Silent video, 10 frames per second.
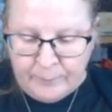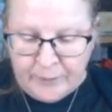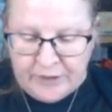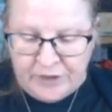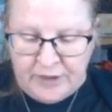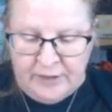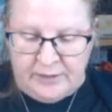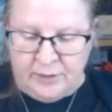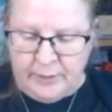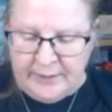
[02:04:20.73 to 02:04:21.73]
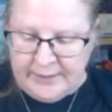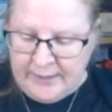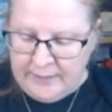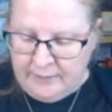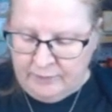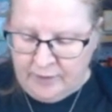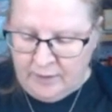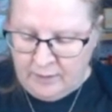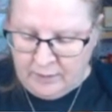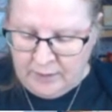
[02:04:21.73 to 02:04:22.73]
She is doing a daily
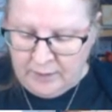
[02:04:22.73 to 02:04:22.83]
vlog.